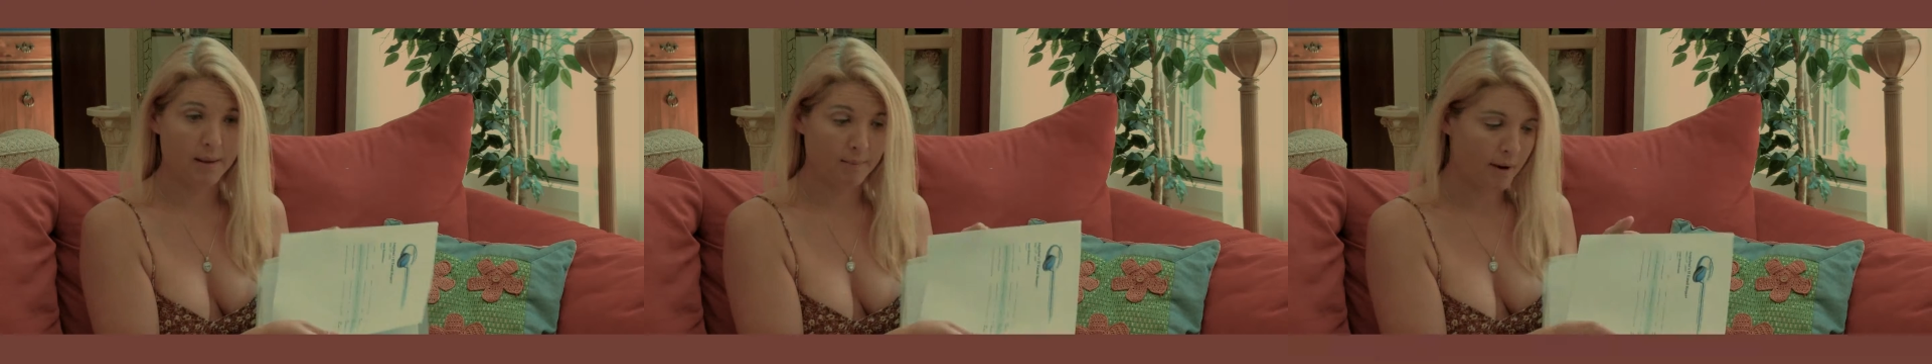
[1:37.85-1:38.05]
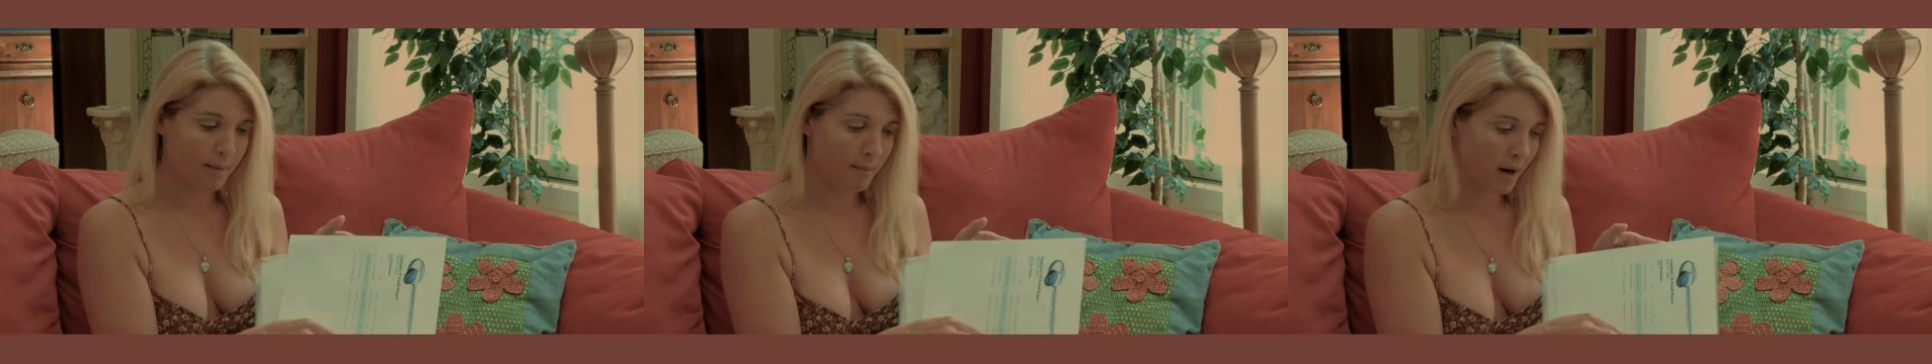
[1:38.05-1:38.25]

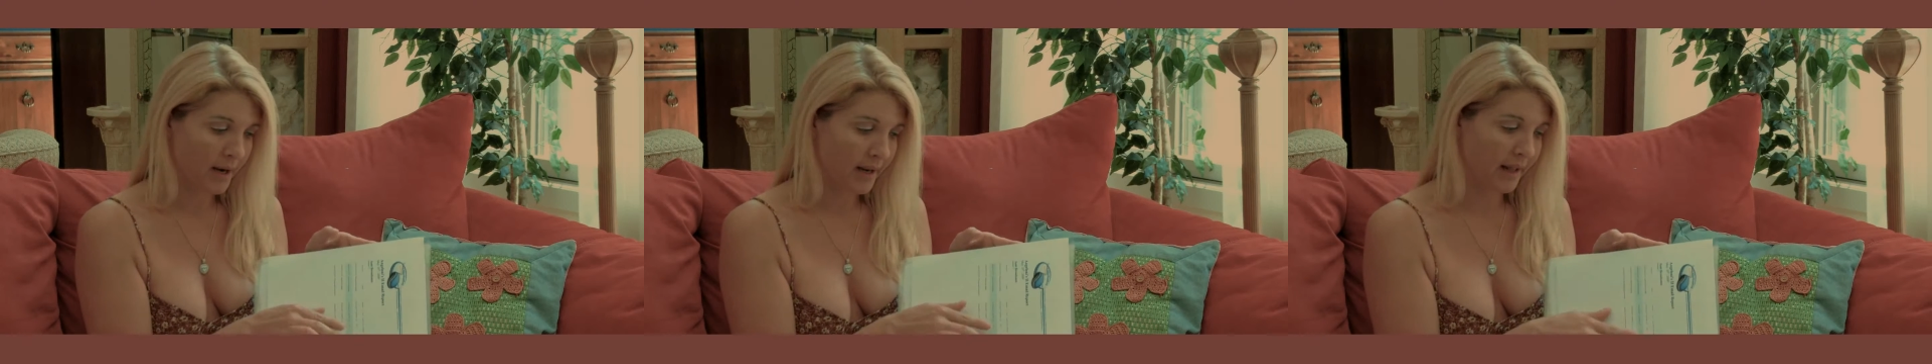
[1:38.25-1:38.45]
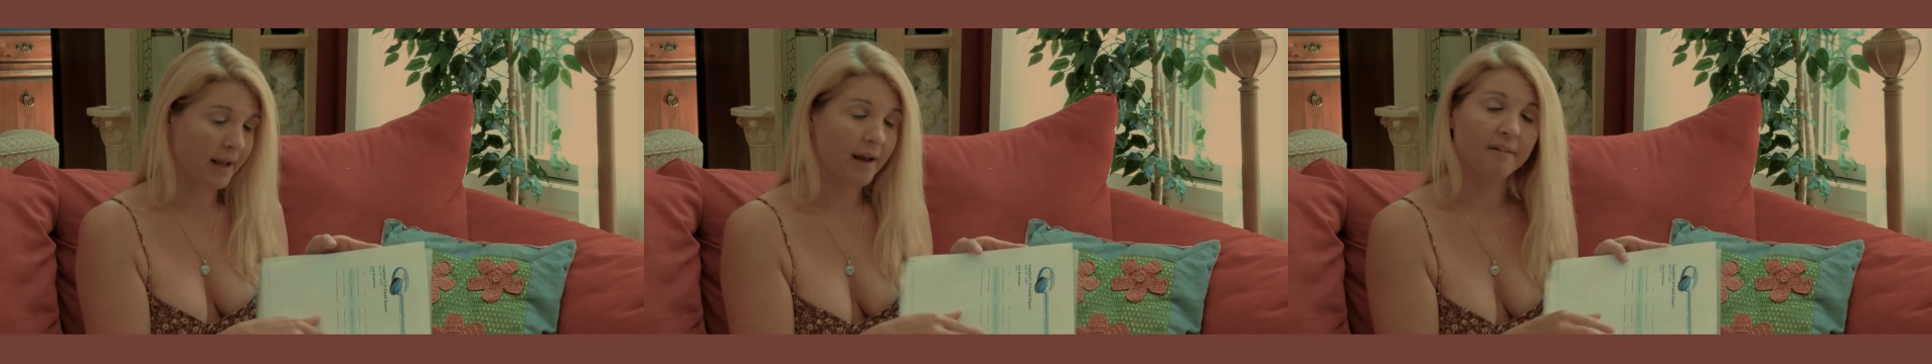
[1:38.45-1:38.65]
email
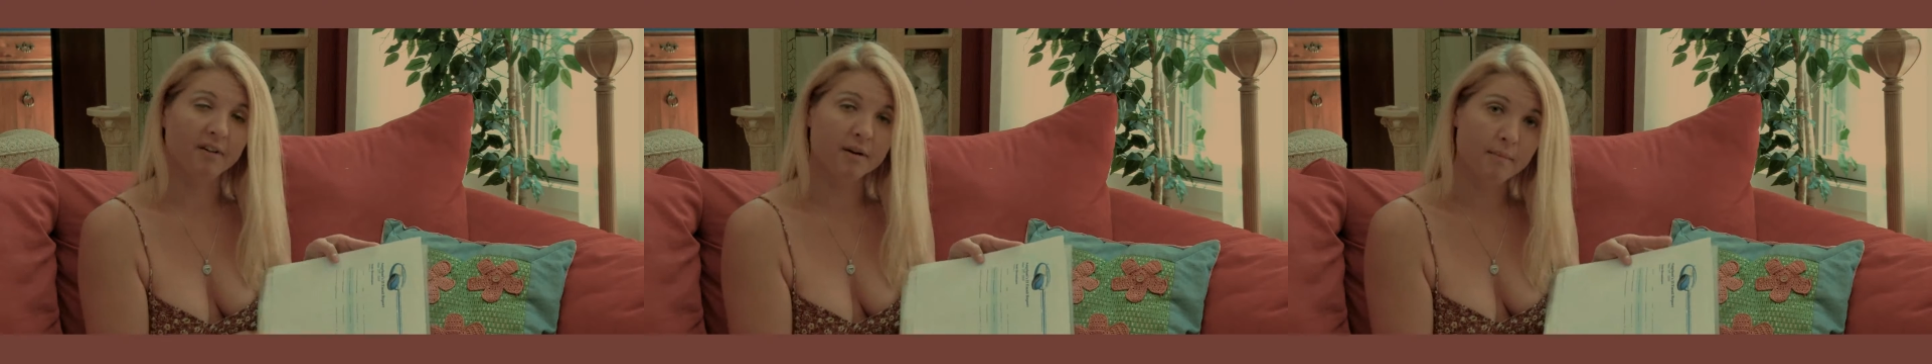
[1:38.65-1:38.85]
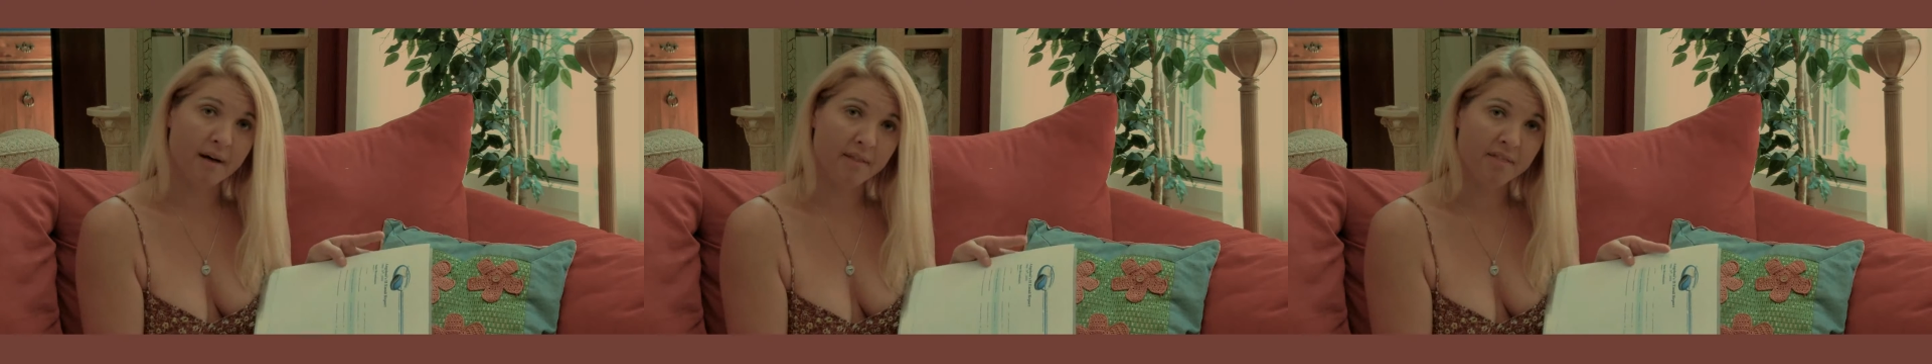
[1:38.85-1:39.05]
marketing
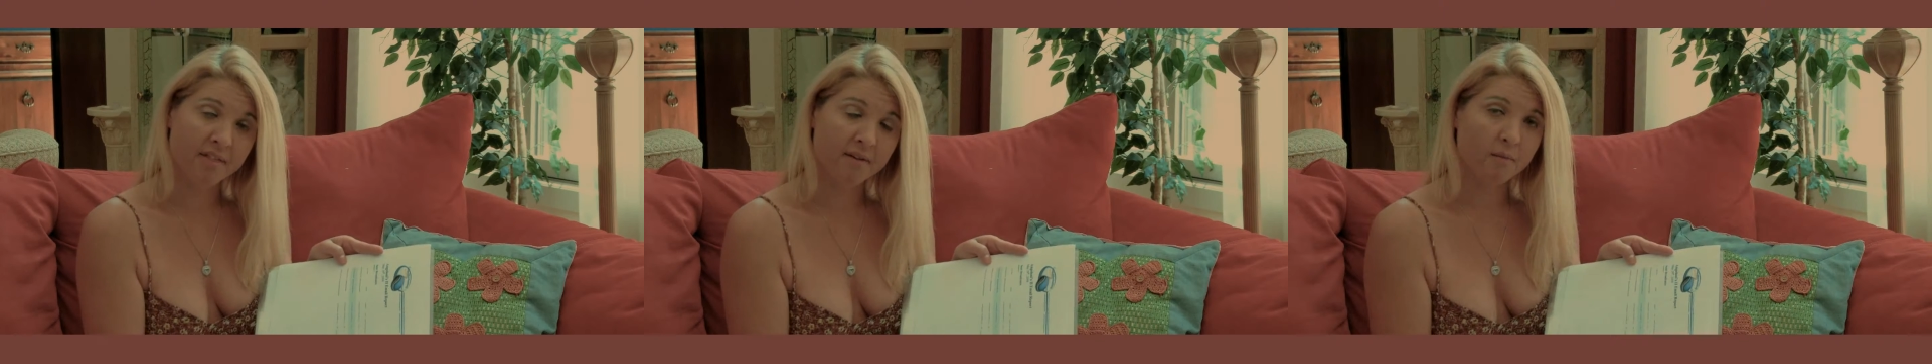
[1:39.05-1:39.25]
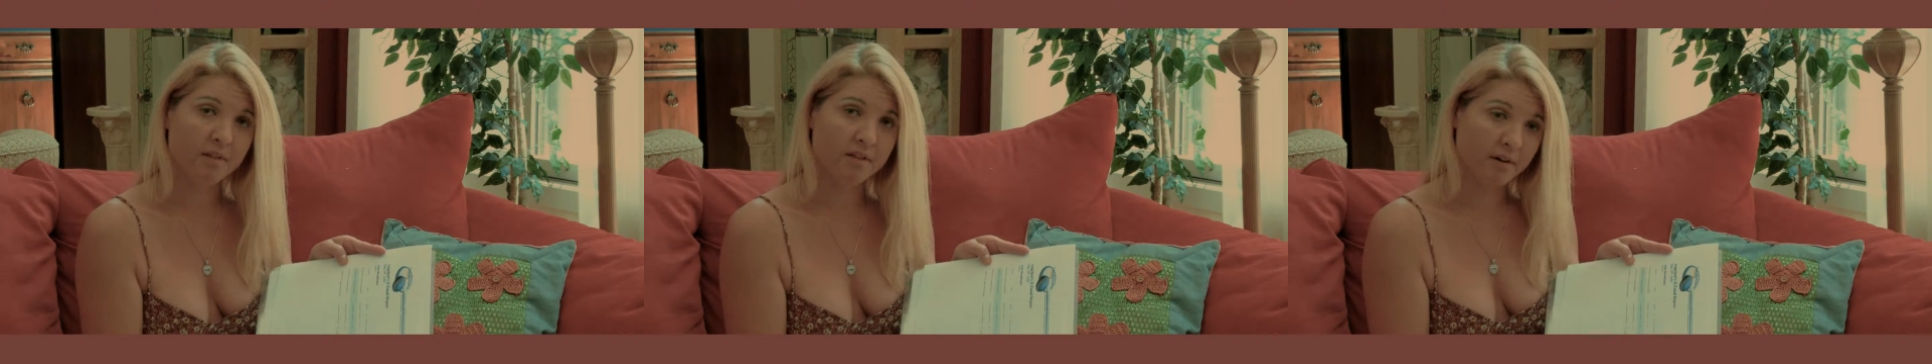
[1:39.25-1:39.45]
every month
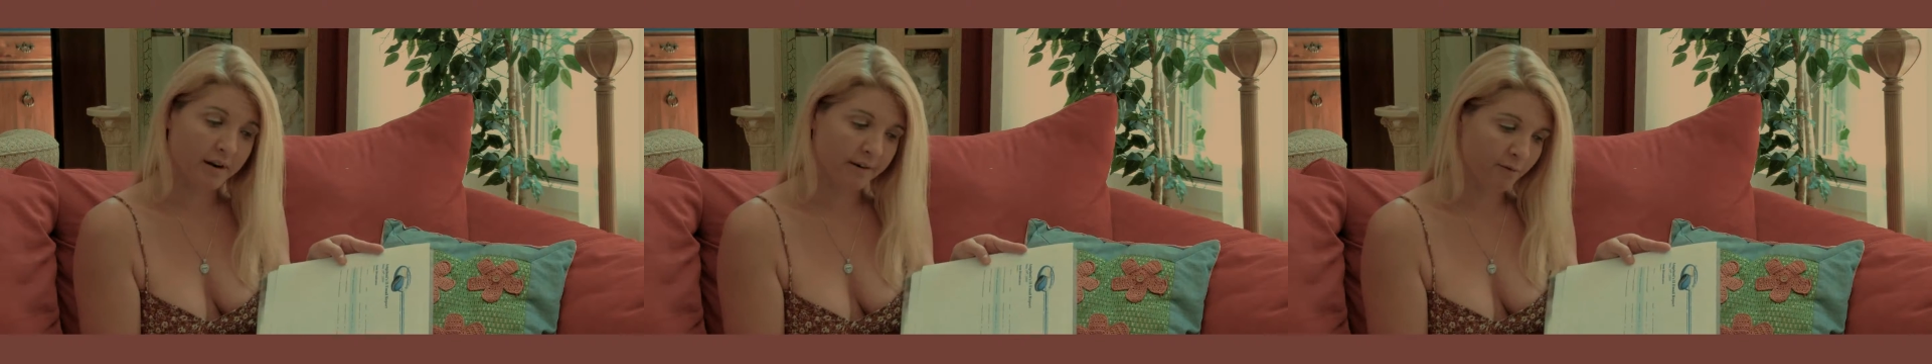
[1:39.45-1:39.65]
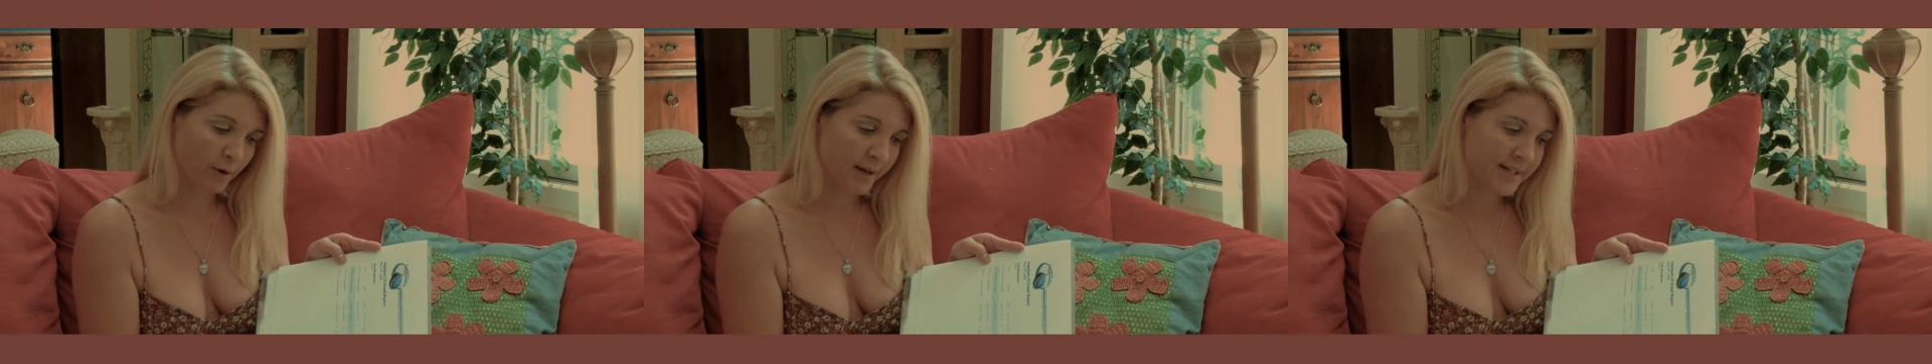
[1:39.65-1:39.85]
with their
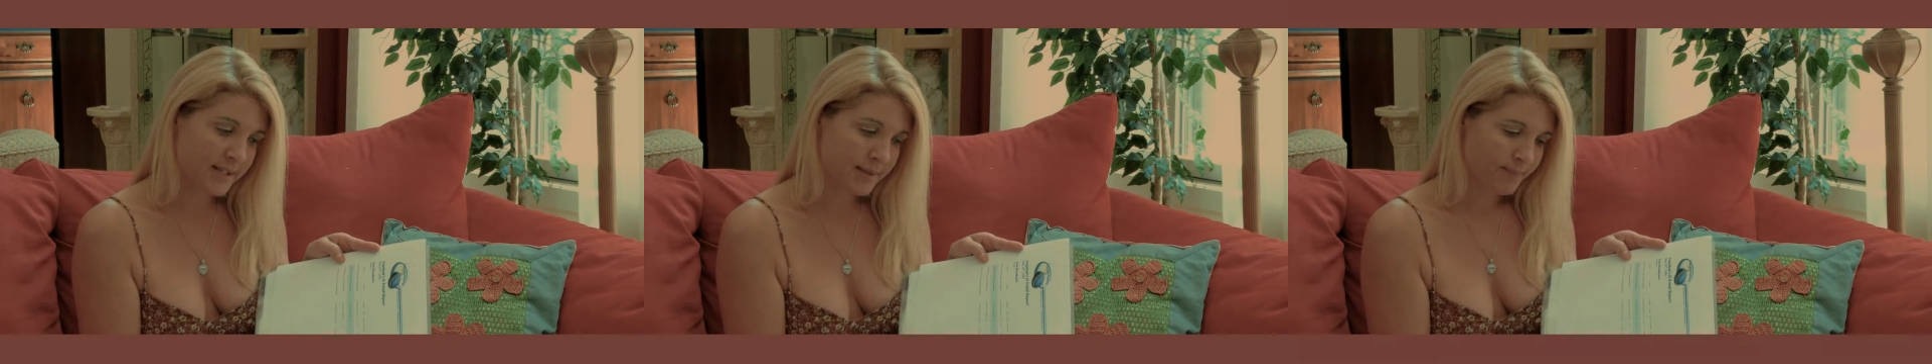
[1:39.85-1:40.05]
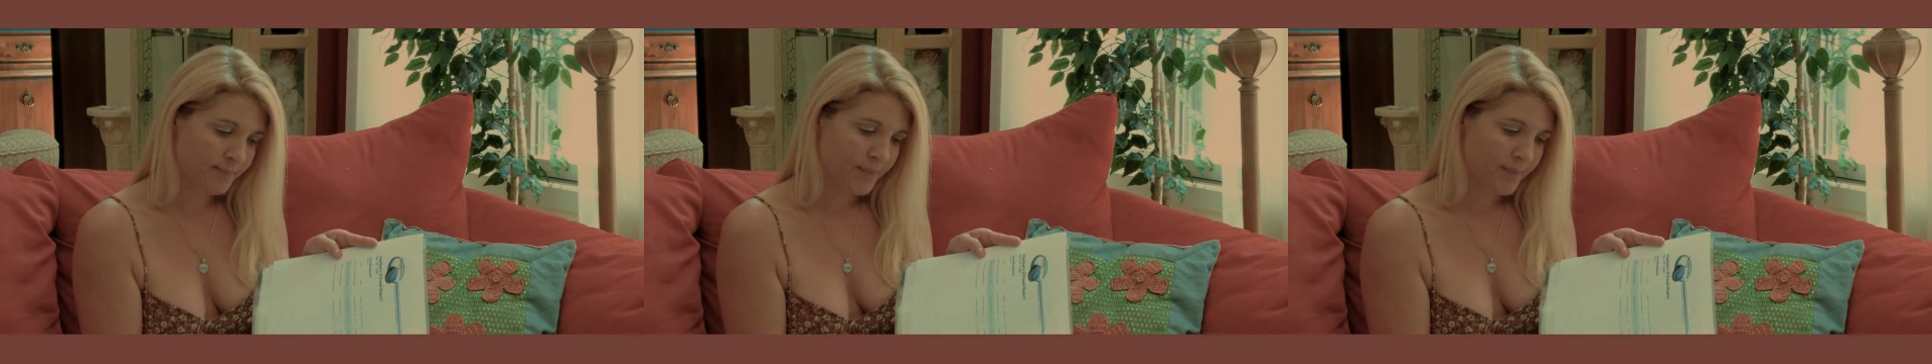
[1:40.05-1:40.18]
invoice.